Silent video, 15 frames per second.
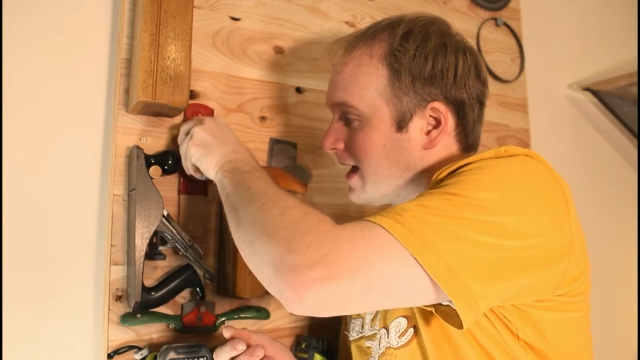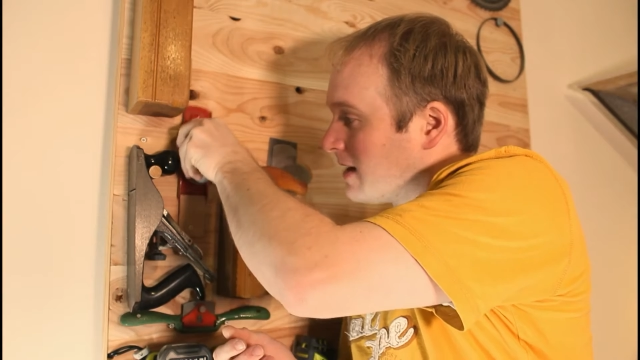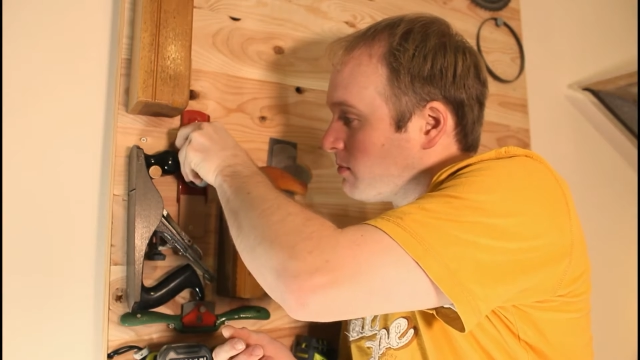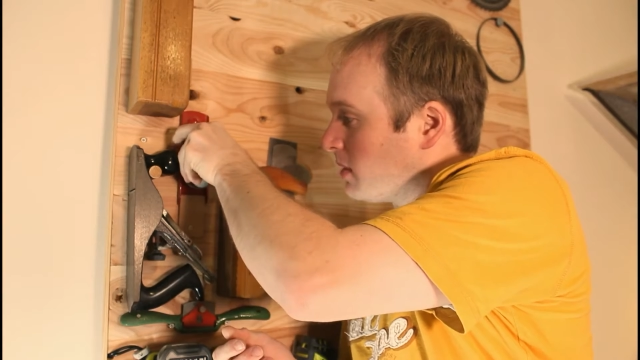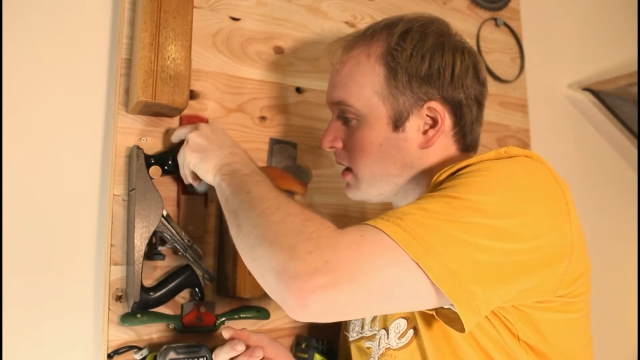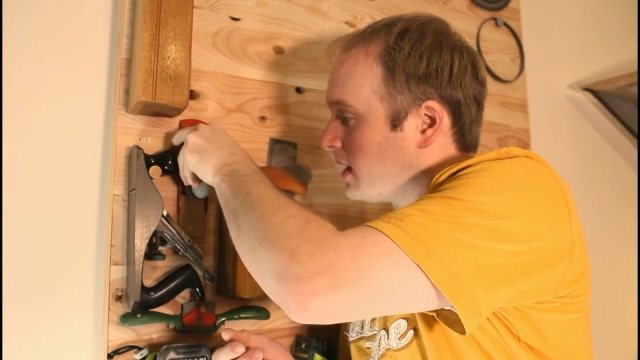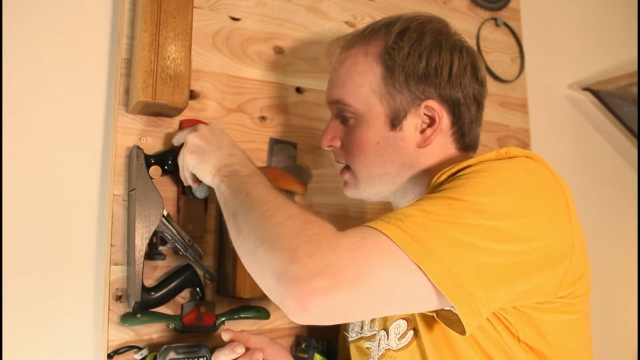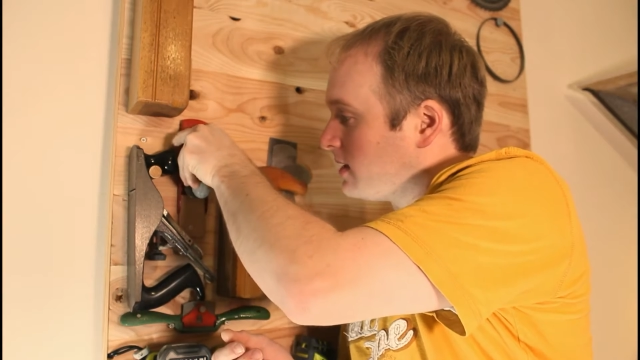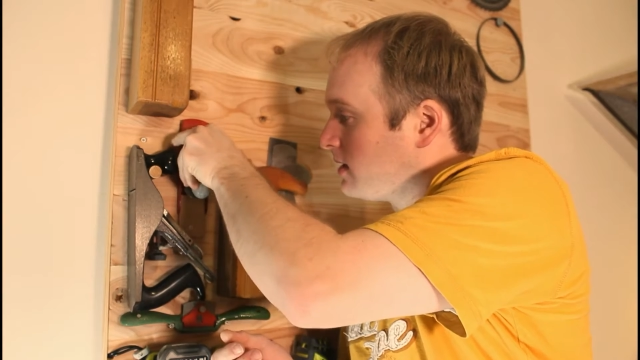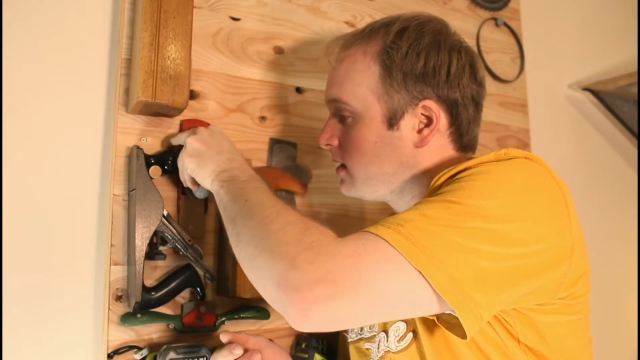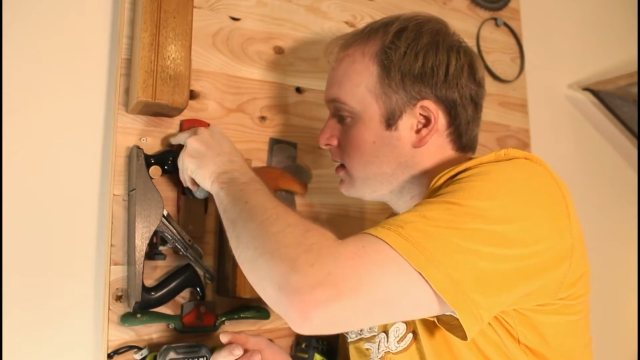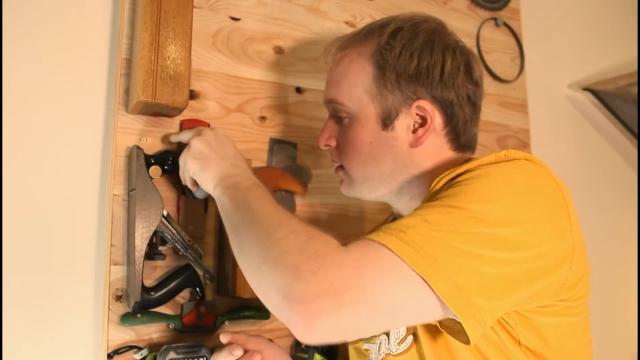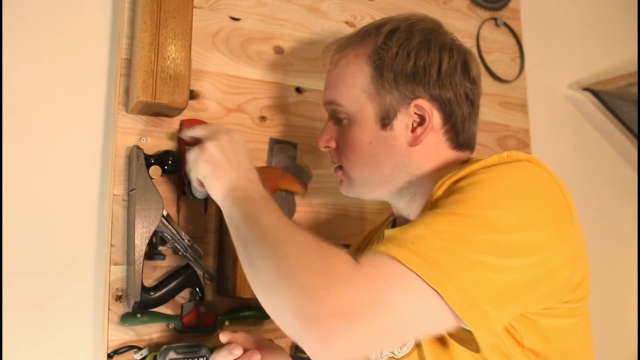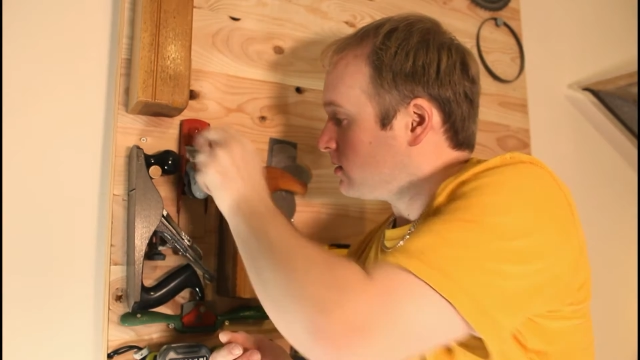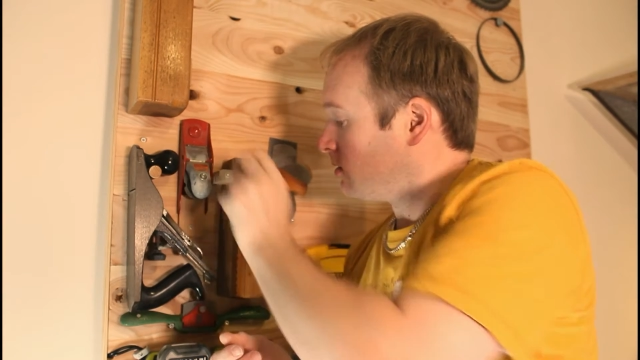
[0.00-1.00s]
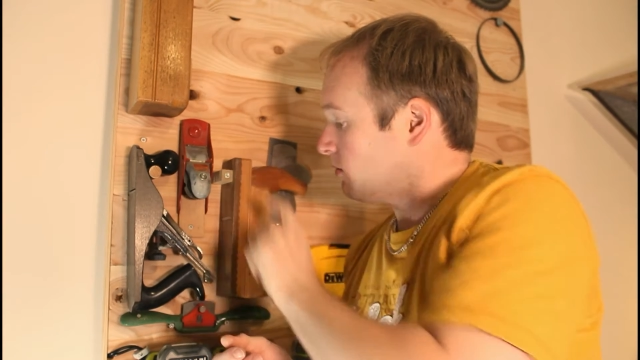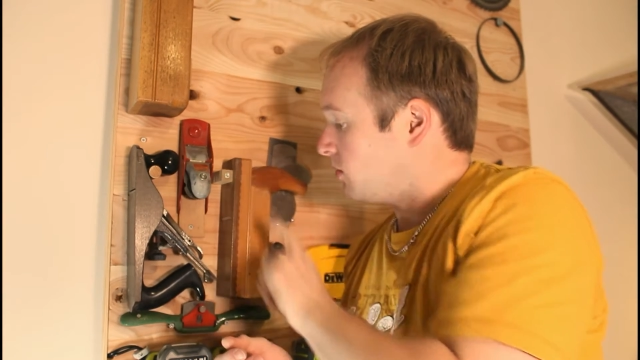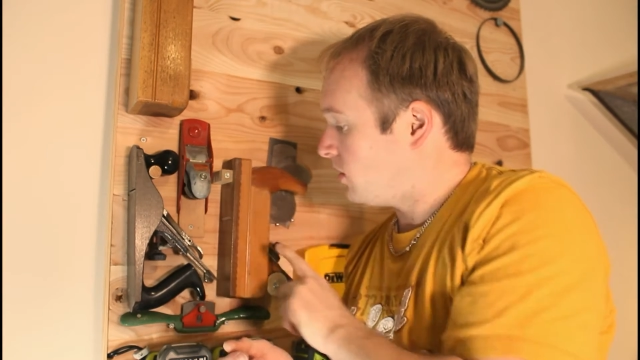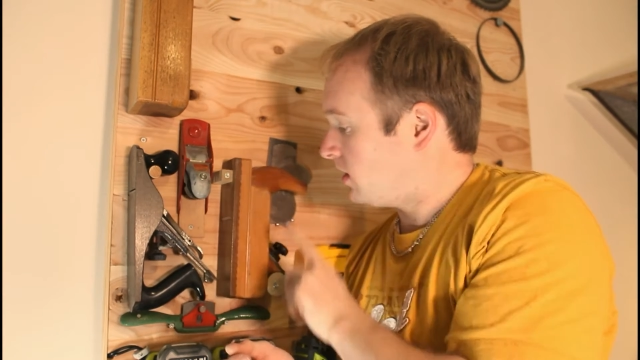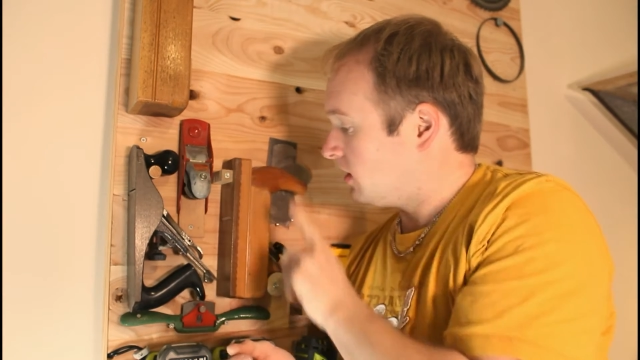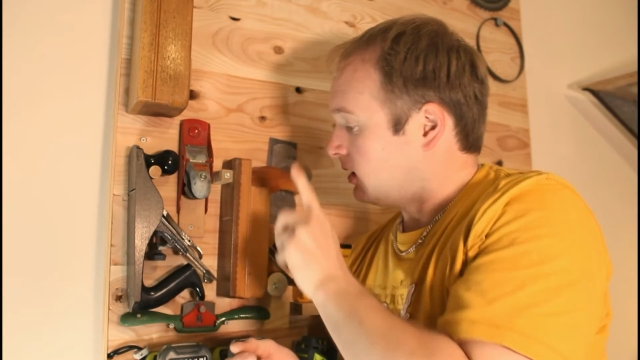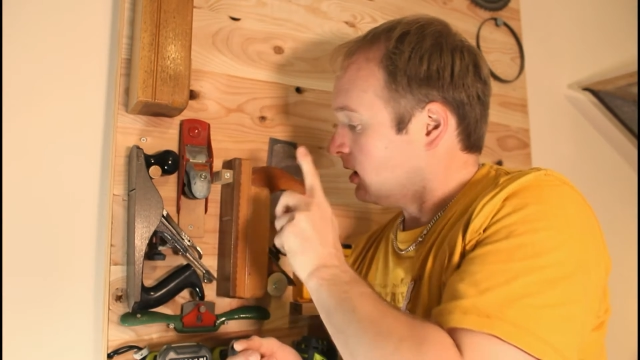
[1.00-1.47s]
hand plane at some
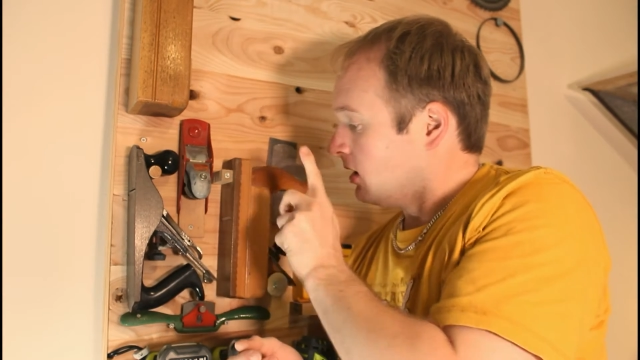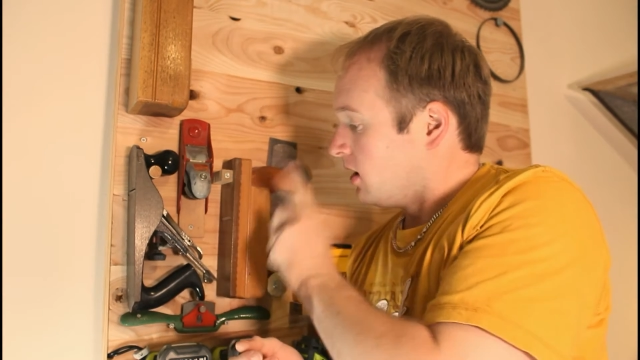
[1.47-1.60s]
point.